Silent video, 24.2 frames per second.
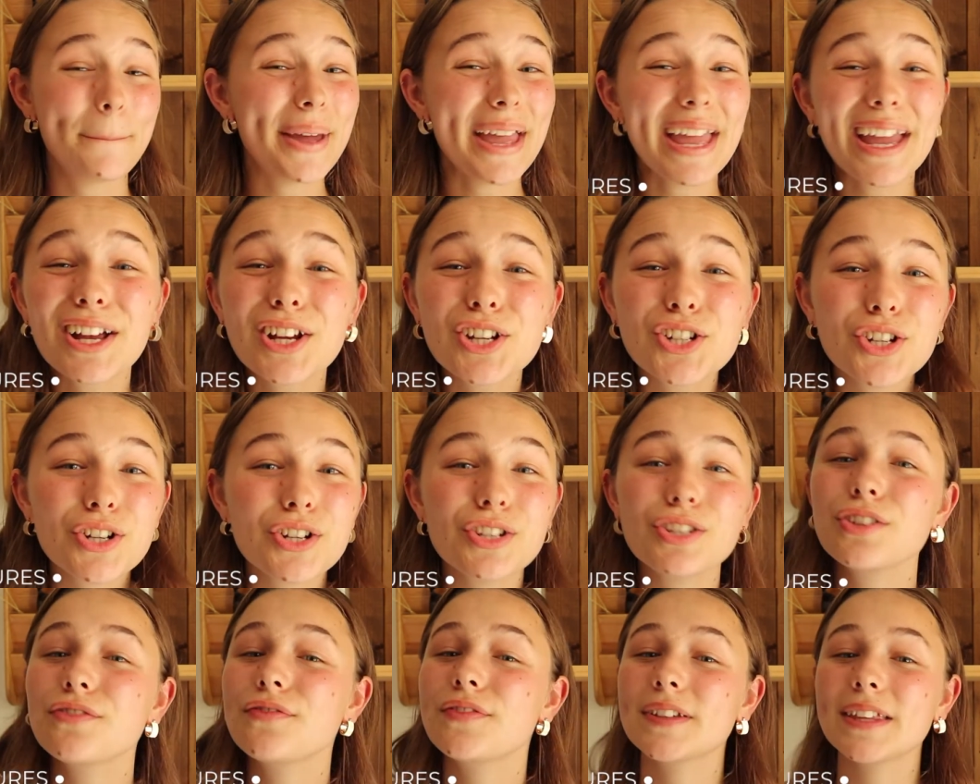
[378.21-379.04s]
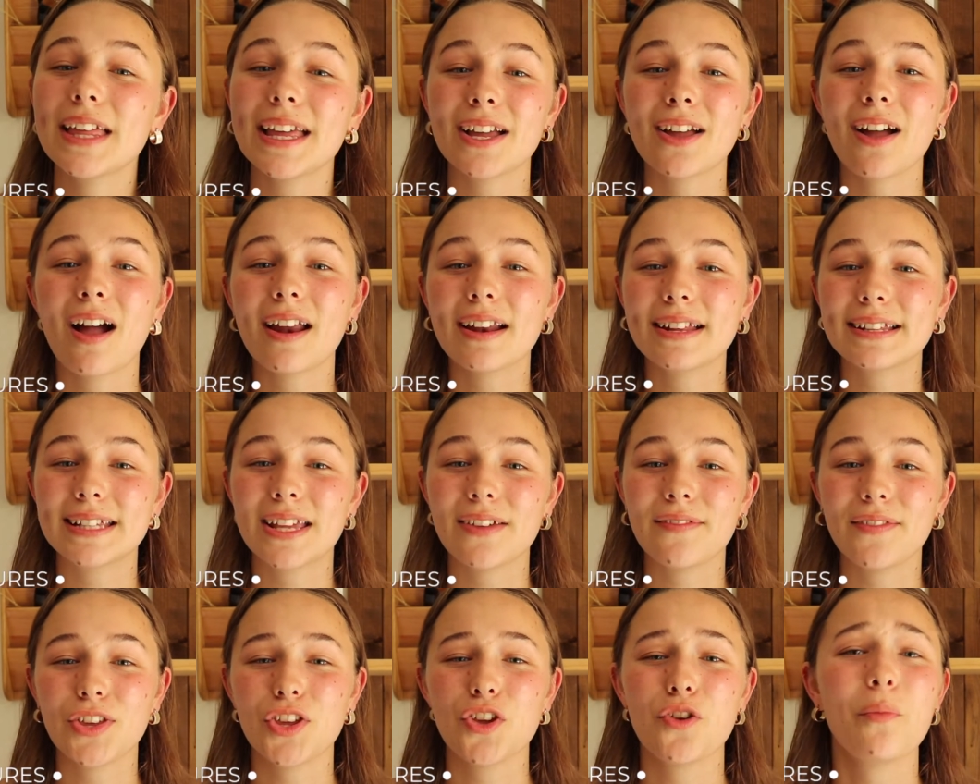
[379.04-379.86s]
pictures you feel like God is
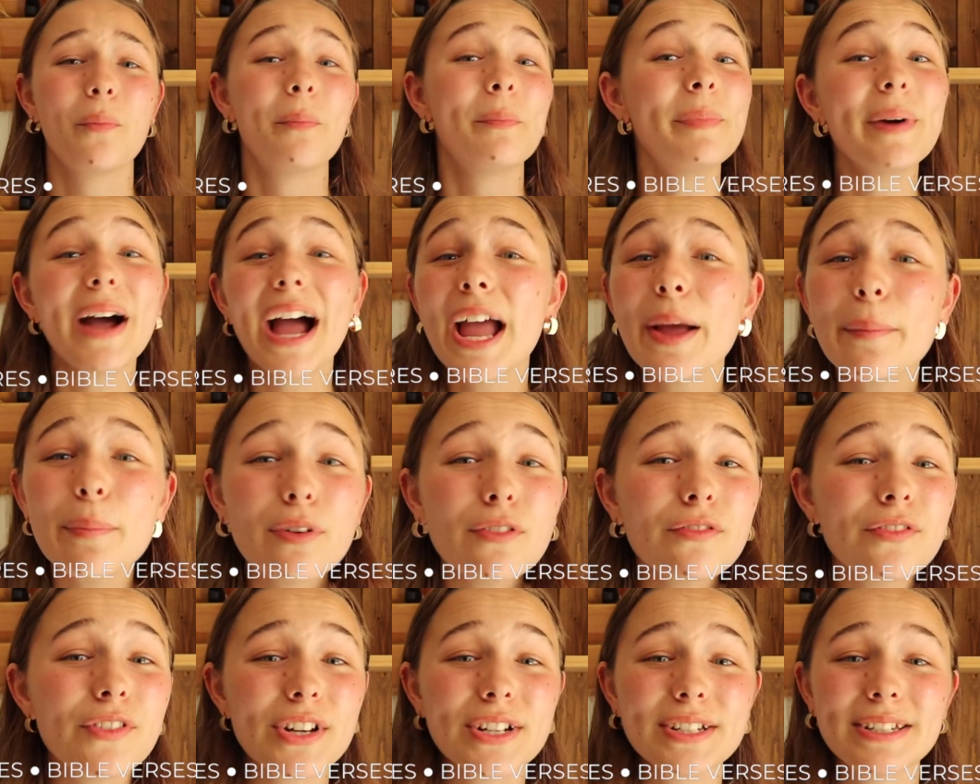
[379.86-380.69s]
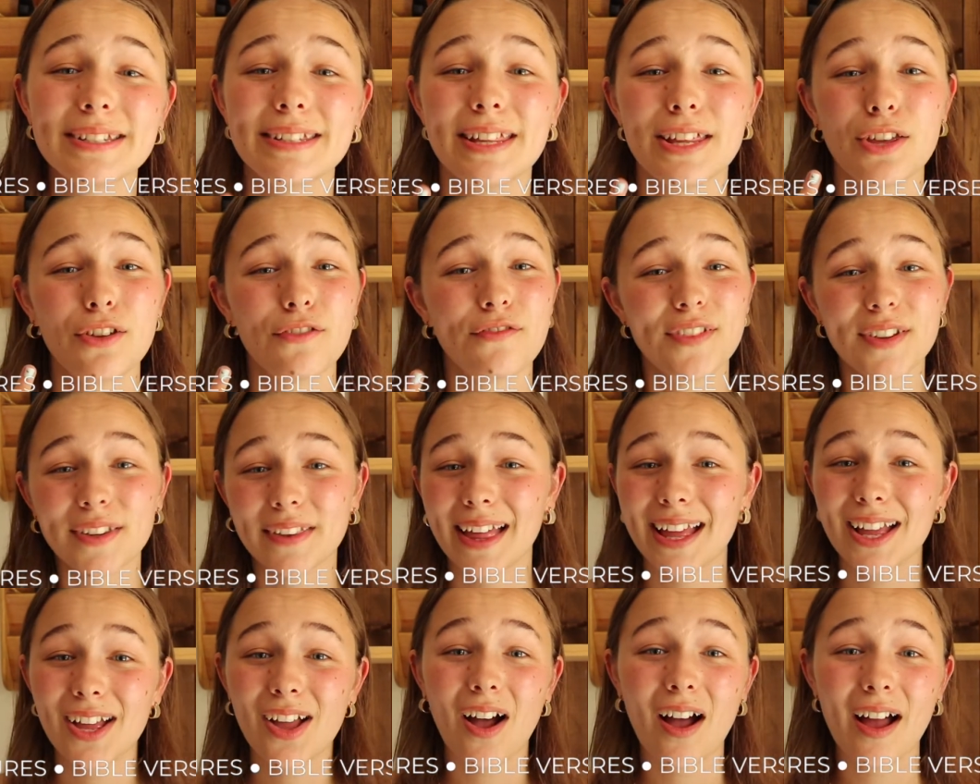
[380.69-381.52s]
giving you, Bible verses that you feel
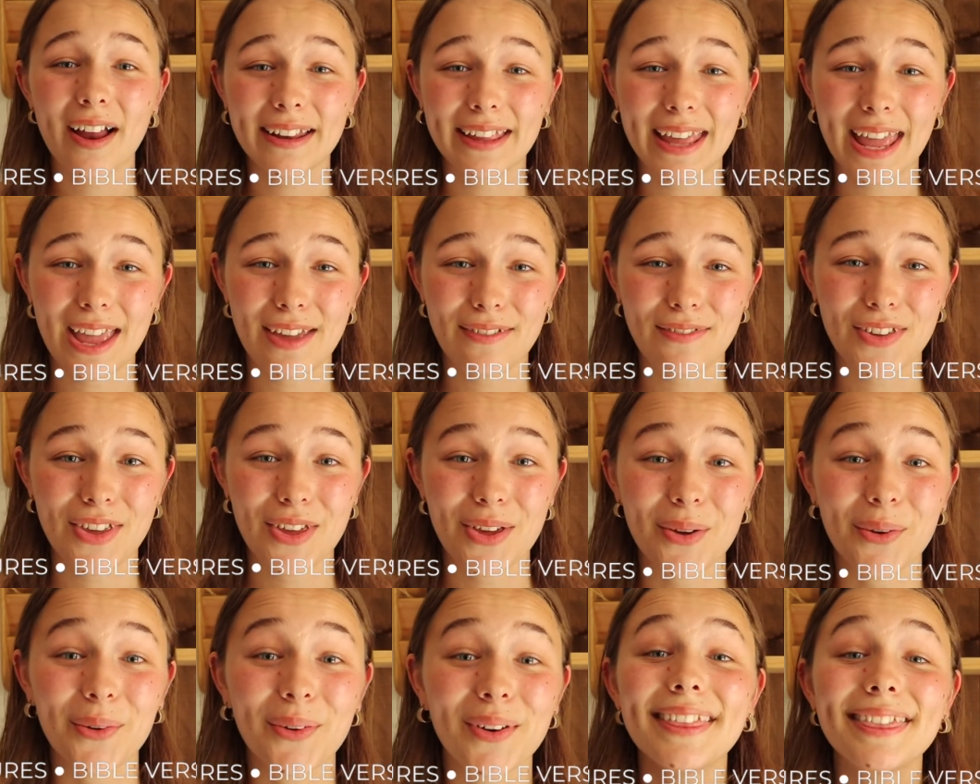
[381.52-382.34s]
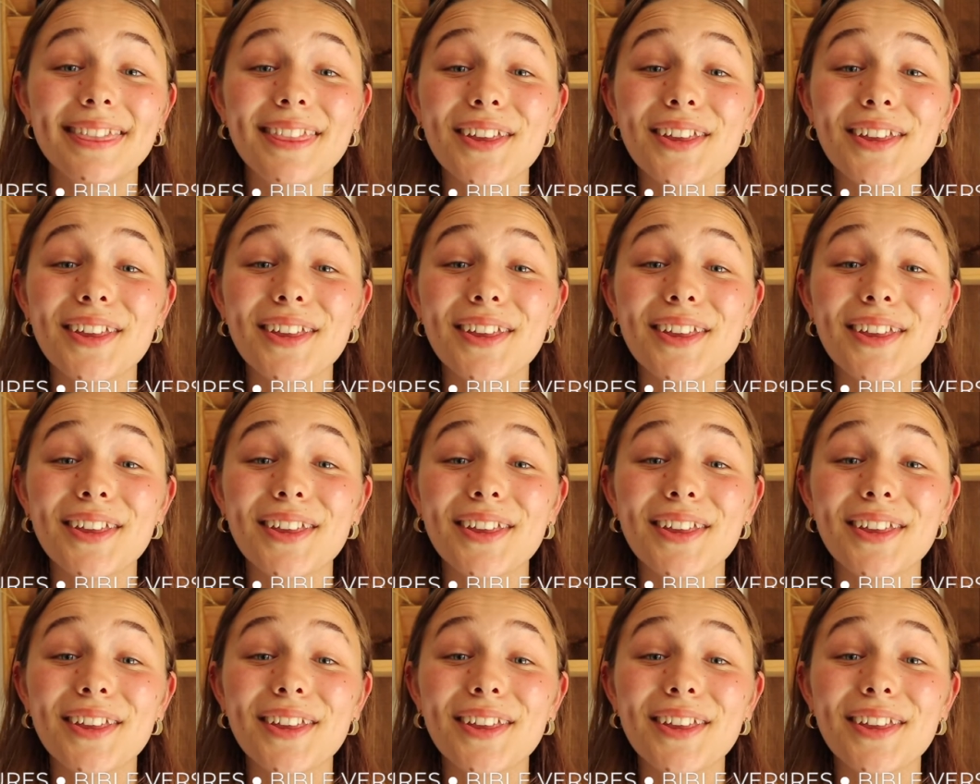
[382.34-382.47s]
like God gave you,